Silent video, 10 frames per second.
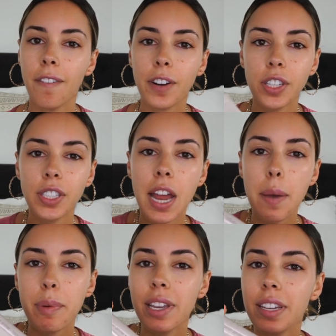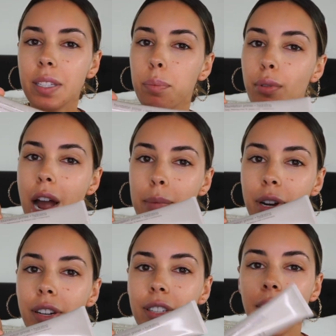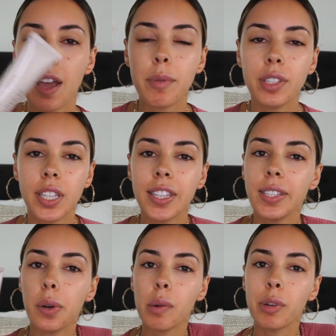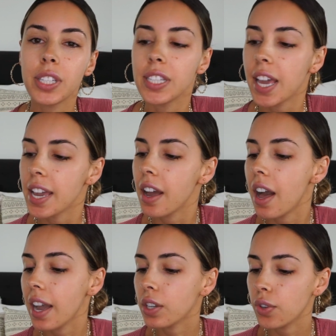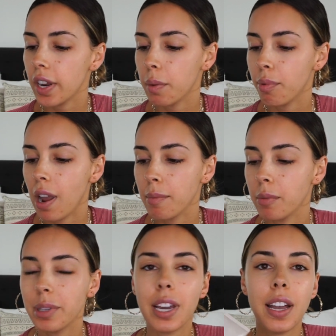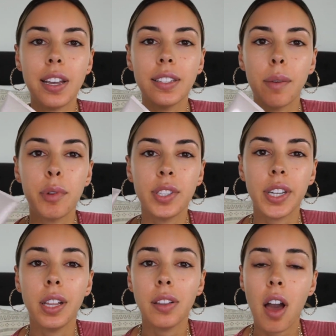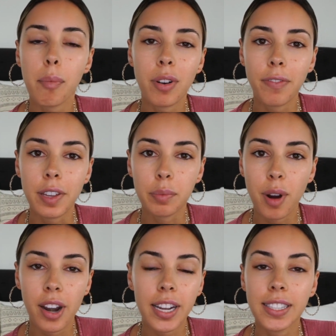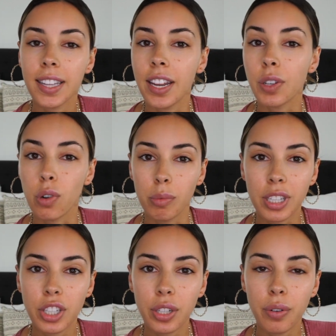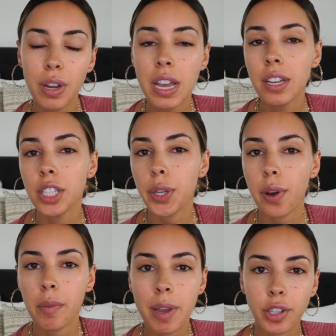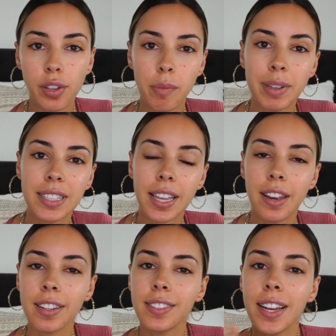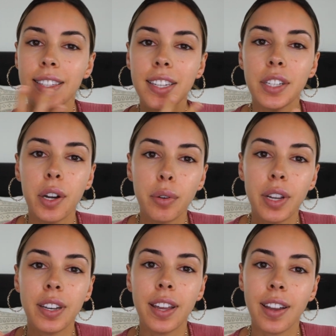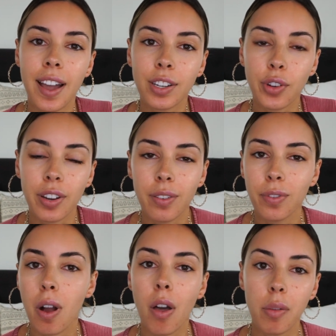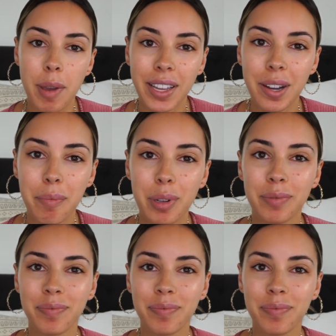First up is primer. Today I'm using this Laura Mercier hydrating primer because I'm using a lot more face products than I normally do. So I wanna make sure that my skin is nicely coated and hydrated for all the makeup.